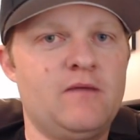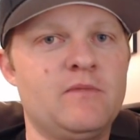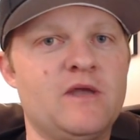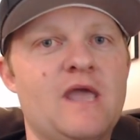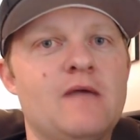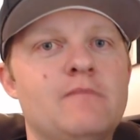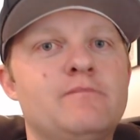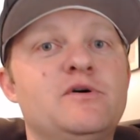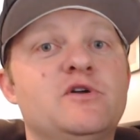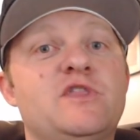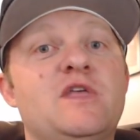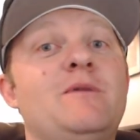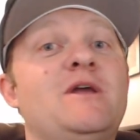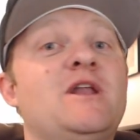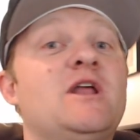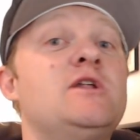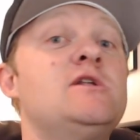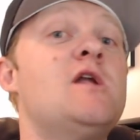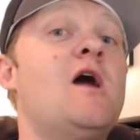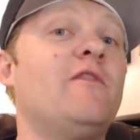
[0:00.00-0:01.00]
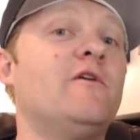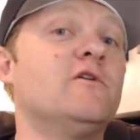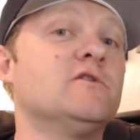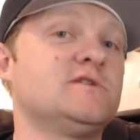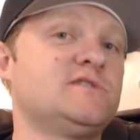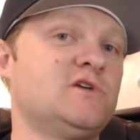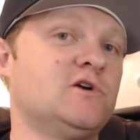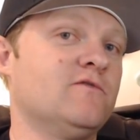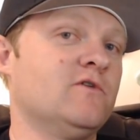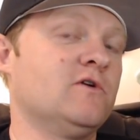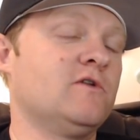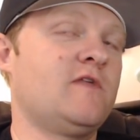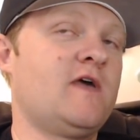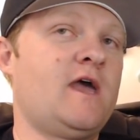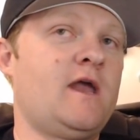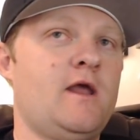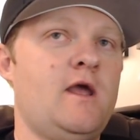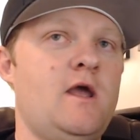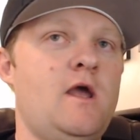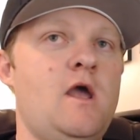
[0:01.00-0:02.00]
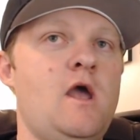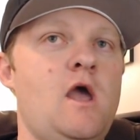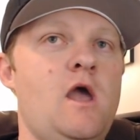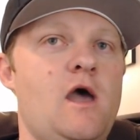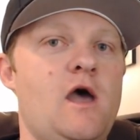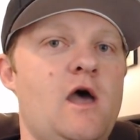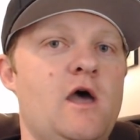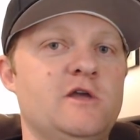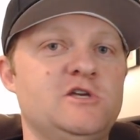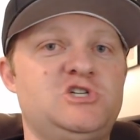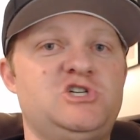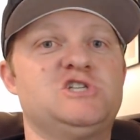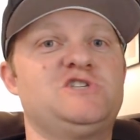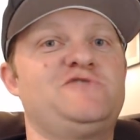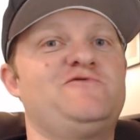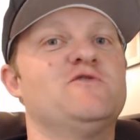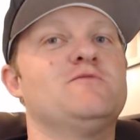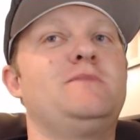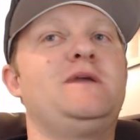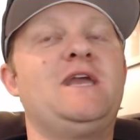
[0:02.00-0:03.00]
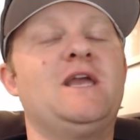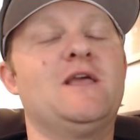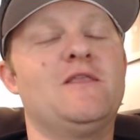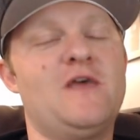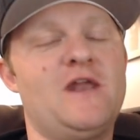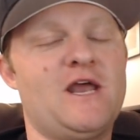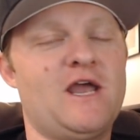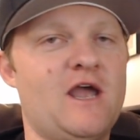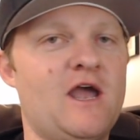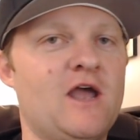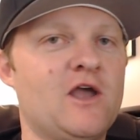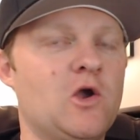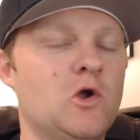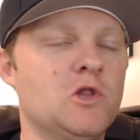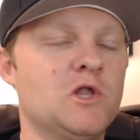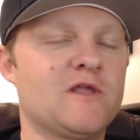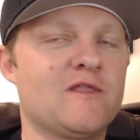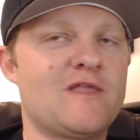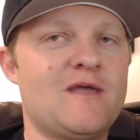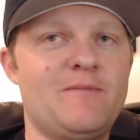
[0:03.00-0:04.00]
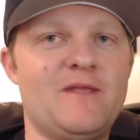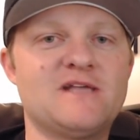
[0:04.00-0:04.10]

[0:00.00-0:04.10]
Again, put them in another server that uh, is just for me, and then I, I, go look at that.